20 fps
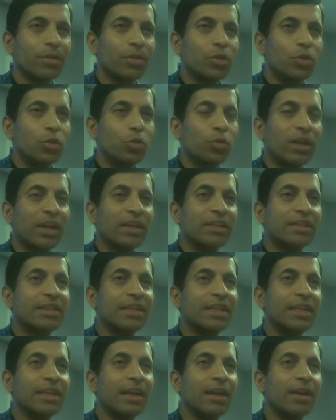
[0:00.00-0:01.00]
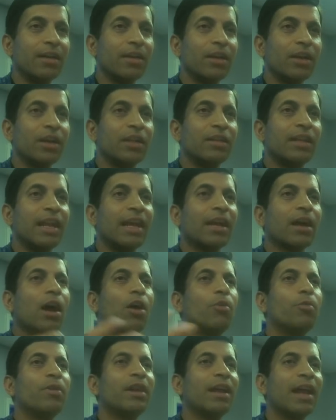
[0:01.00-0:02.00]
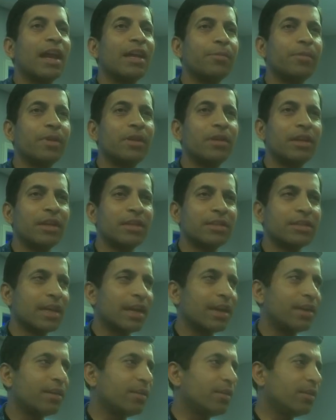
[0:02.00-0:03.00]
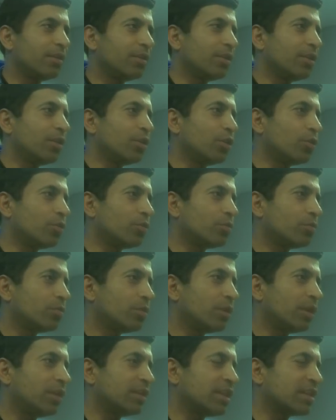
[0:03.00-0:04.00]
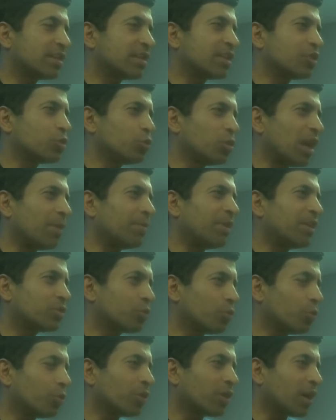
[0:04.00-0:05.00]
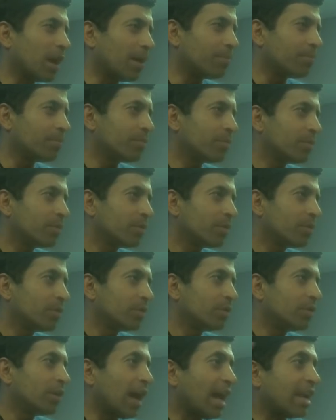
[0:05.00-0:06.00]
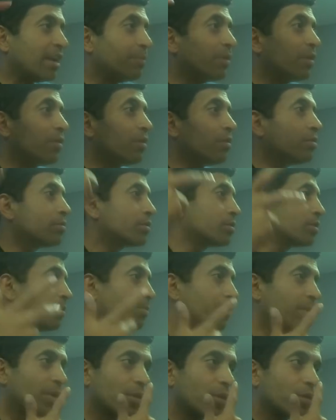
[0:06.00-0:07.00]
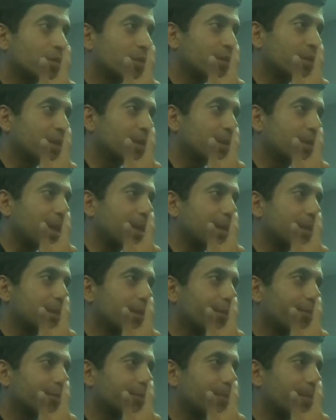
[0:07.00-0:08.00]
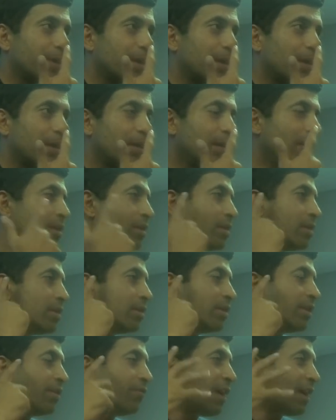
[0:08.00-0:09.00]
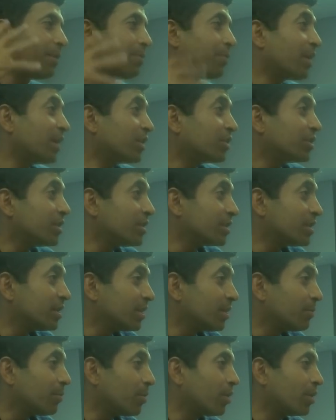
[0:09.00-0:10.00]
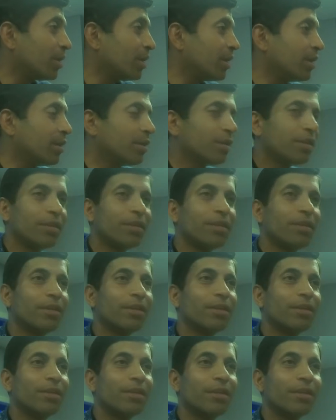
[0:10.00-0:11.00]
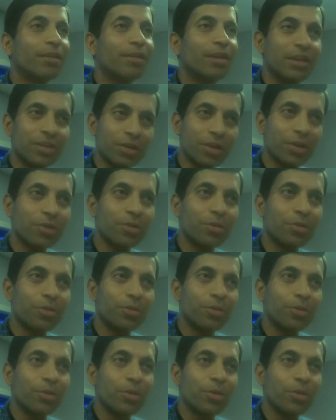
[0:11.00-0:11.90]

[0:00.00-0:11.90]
You can see it's like how an animal inside, just a tsunami is going to come. The animal knows because of the sense of smell, the vibrations in the body. Yes or no?